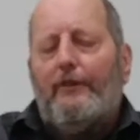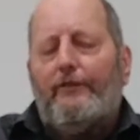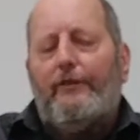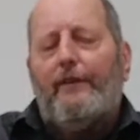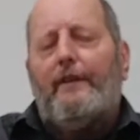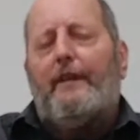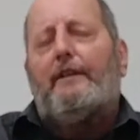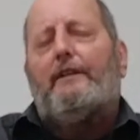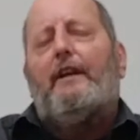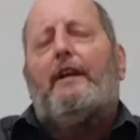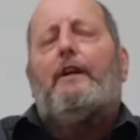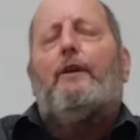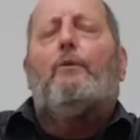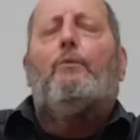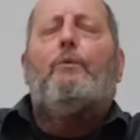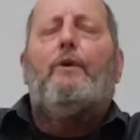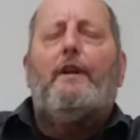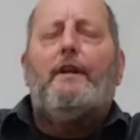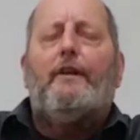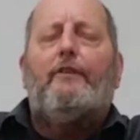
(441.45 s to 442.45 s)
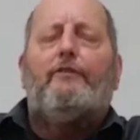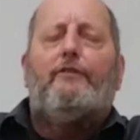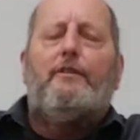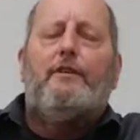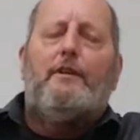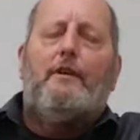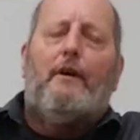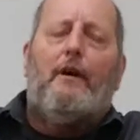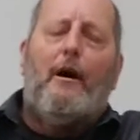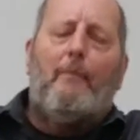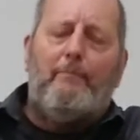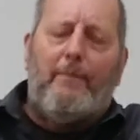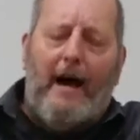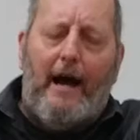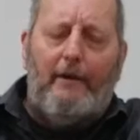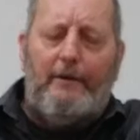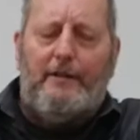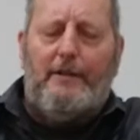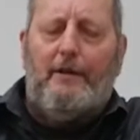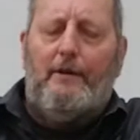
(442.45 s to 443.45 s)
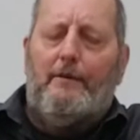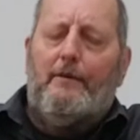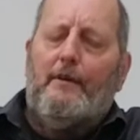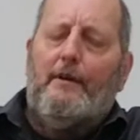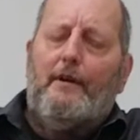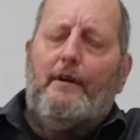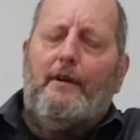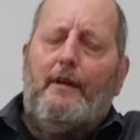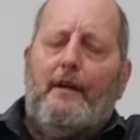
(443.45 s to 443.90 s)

so that they can witness to you about you